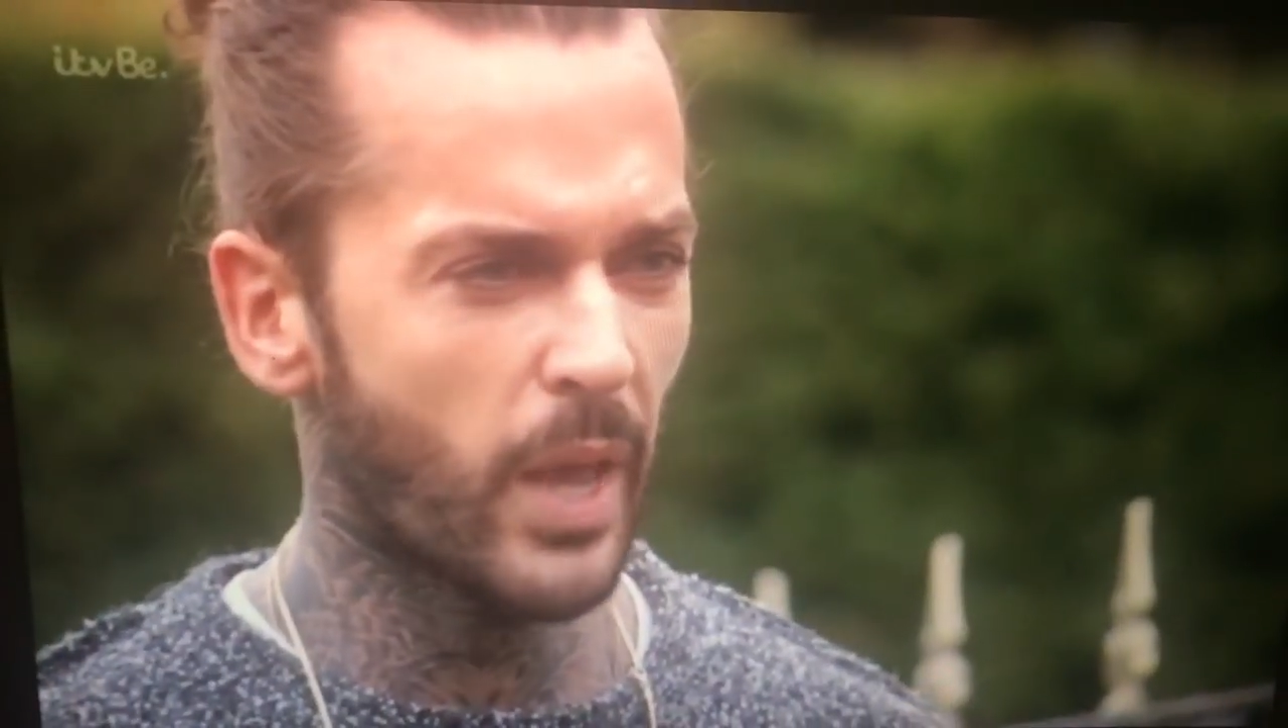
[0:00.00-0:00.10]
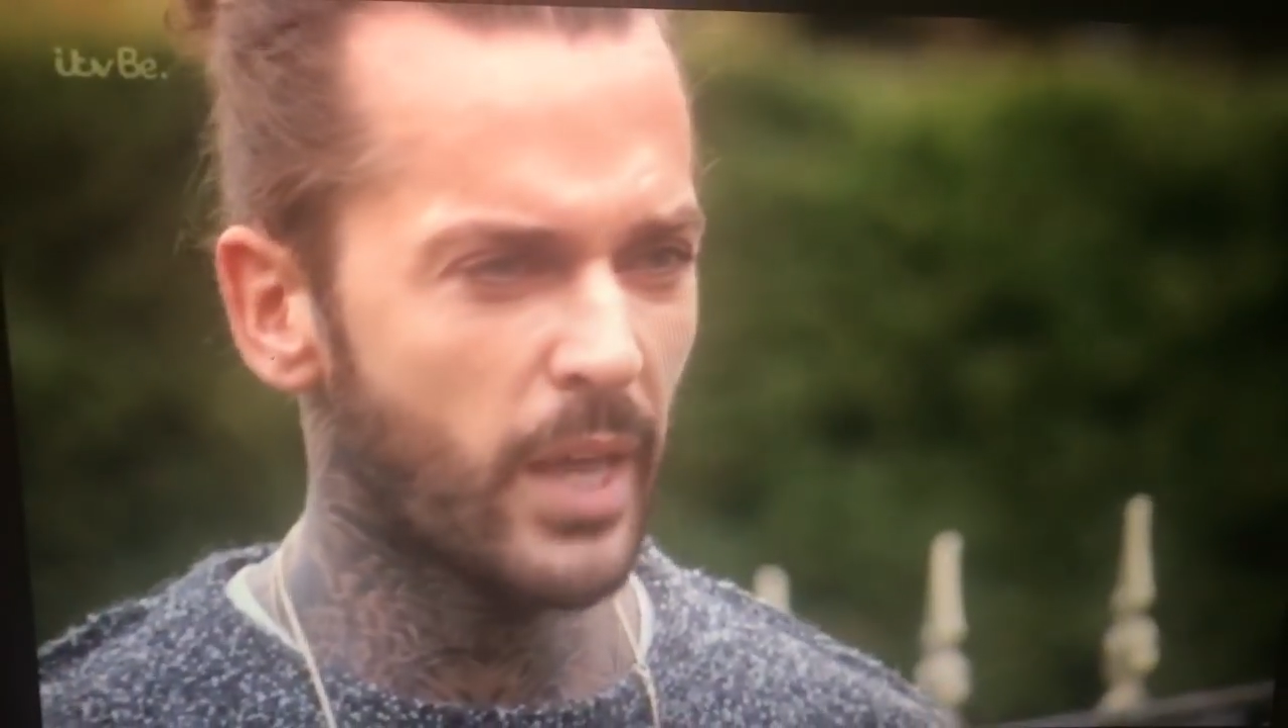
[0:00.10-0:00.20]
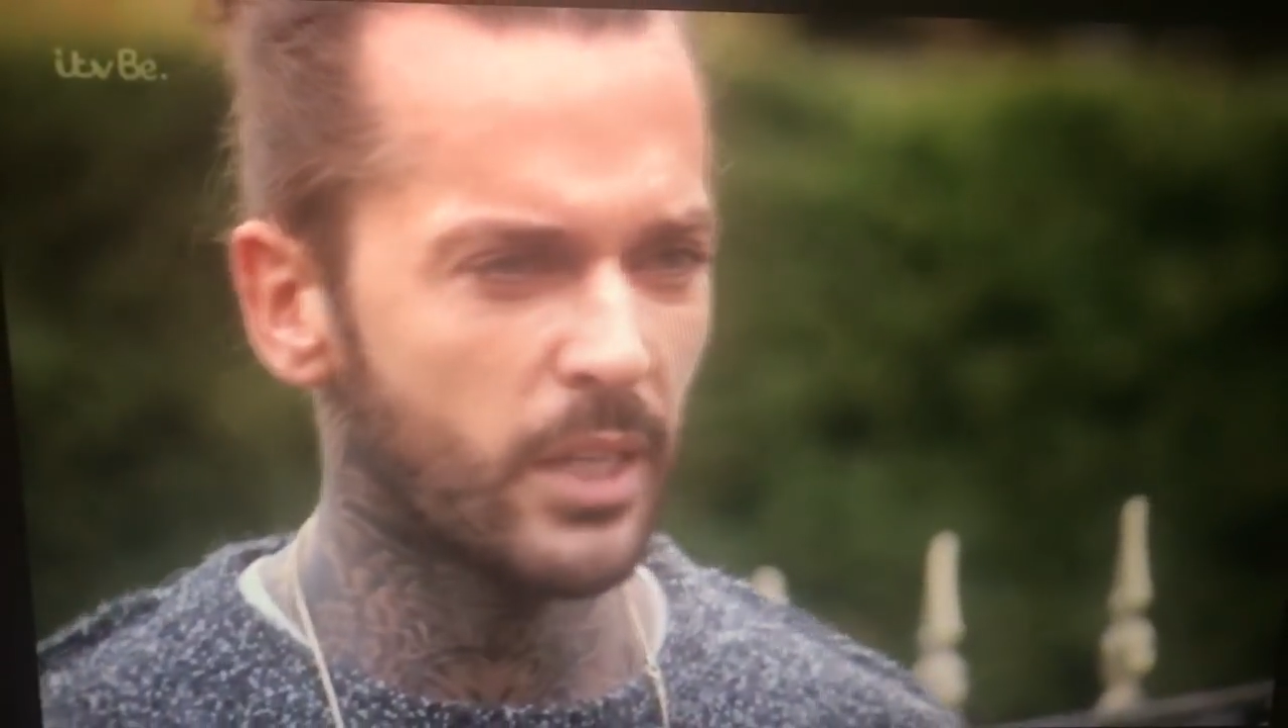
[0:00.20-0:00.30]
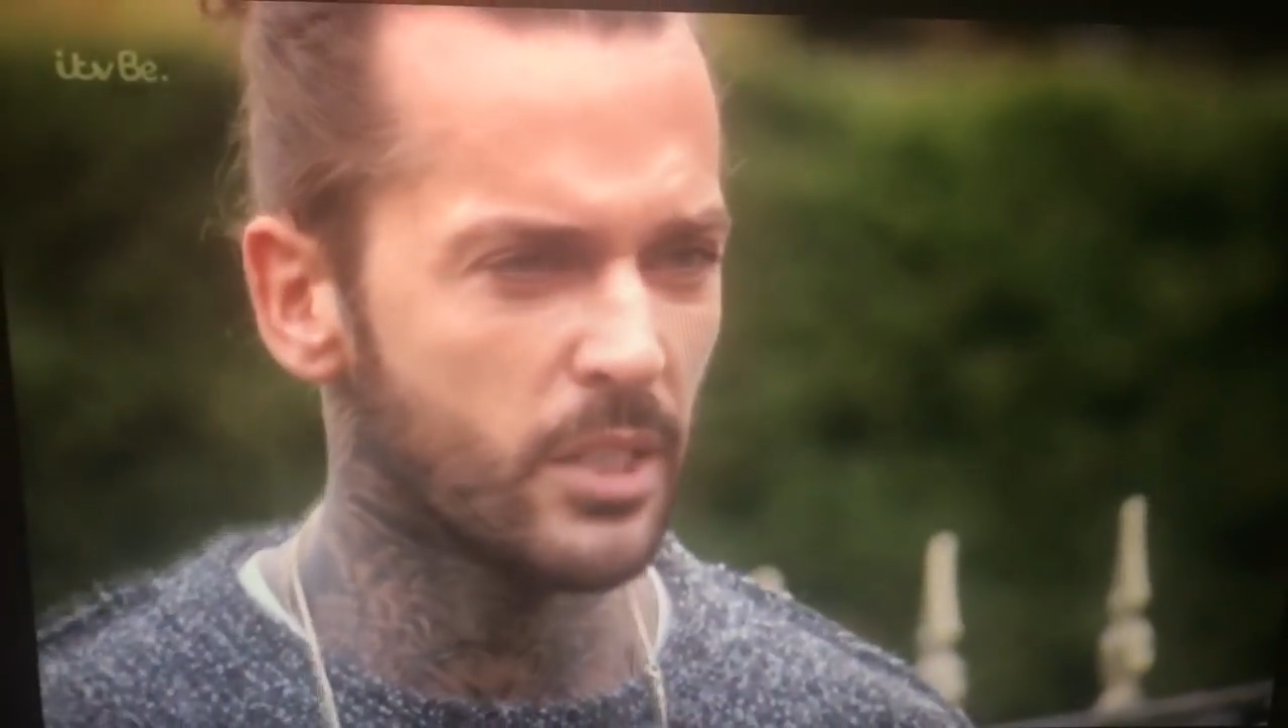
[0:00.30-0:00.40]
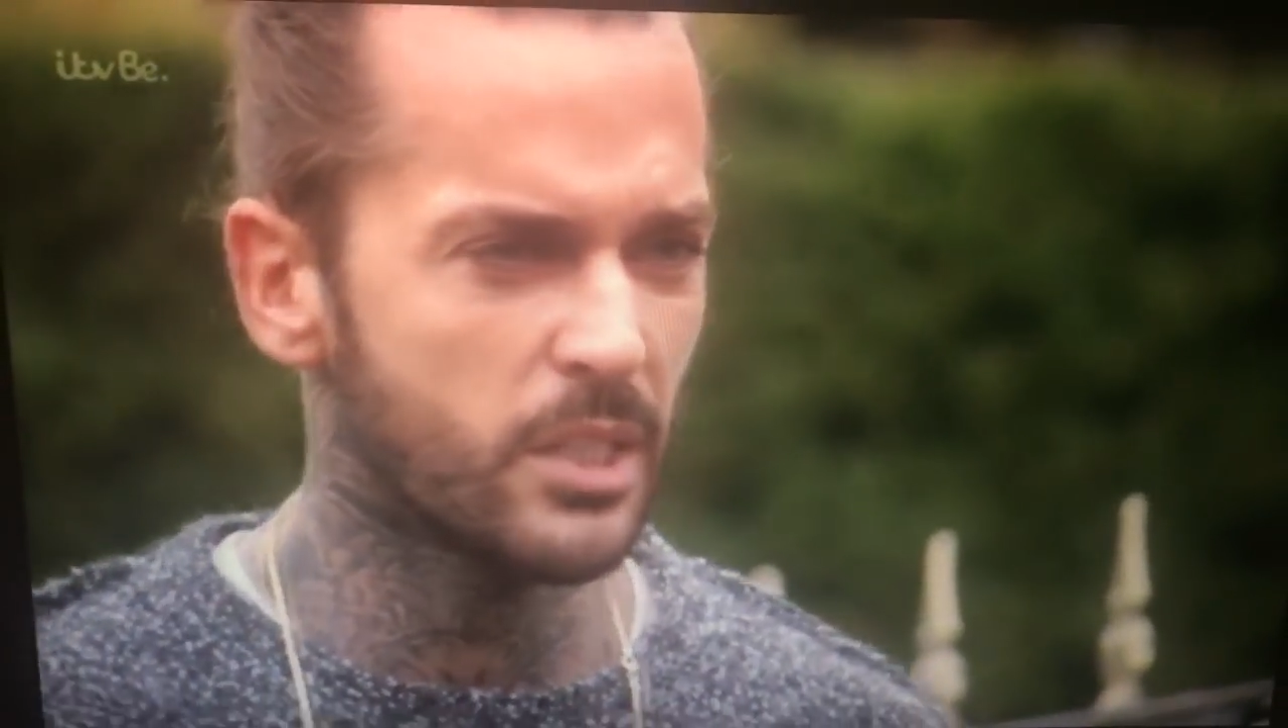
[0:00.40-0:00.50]

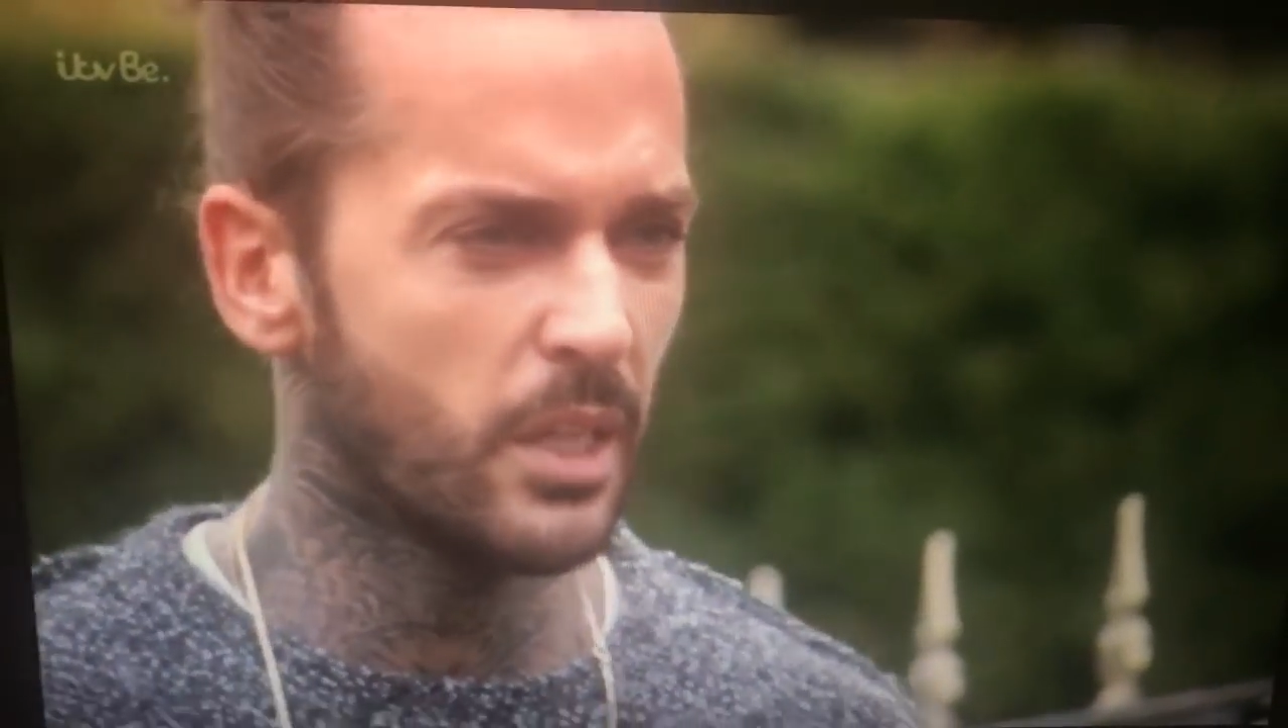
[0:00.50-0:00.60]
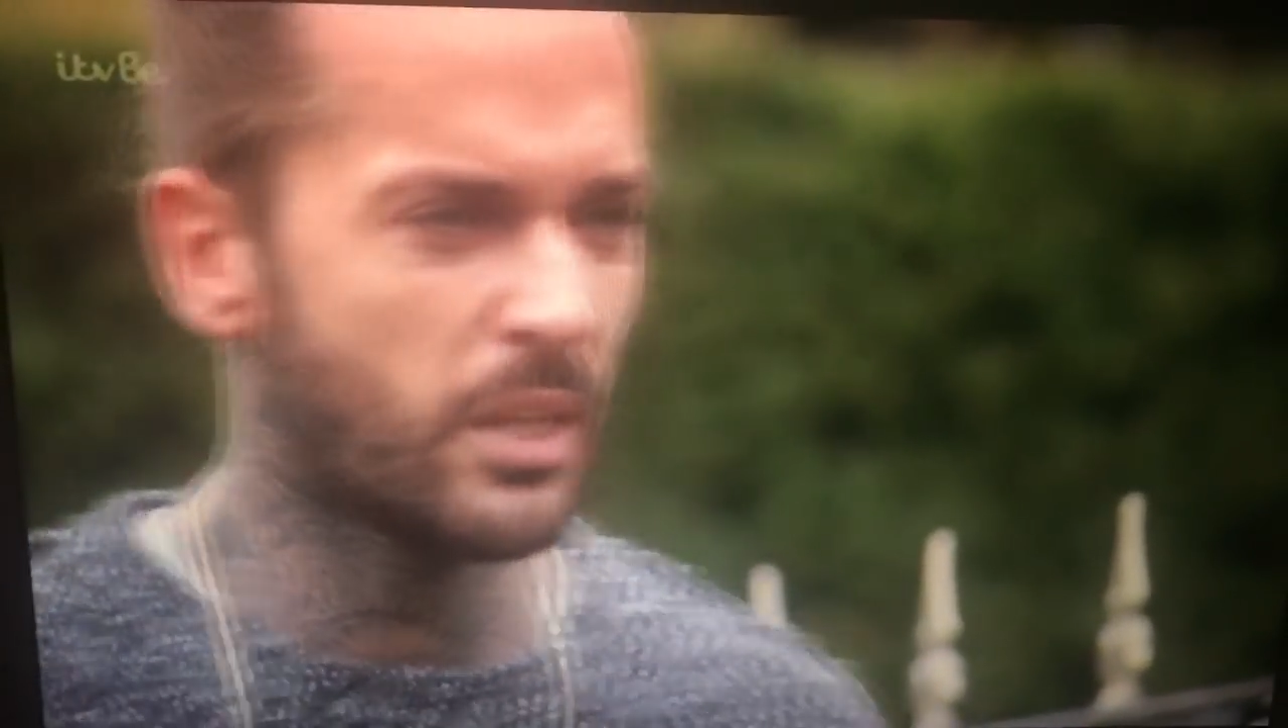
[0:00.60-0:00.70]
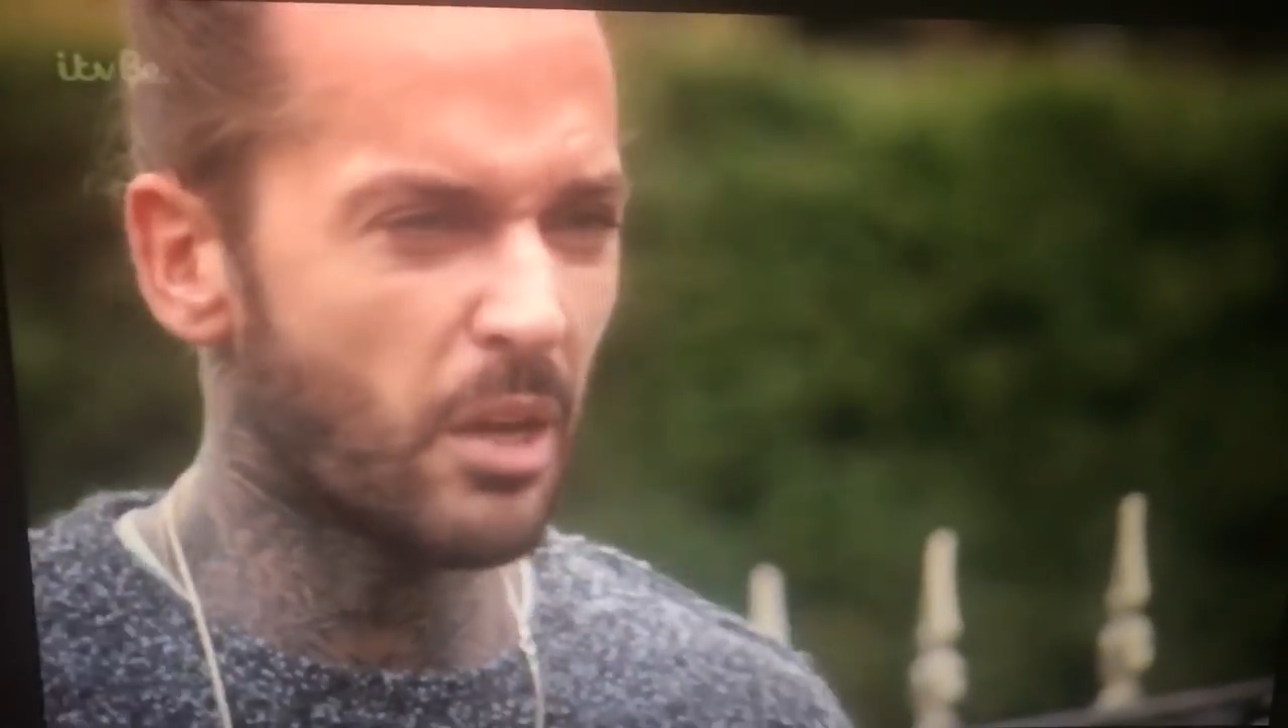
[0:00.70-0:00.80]
petty and sitting there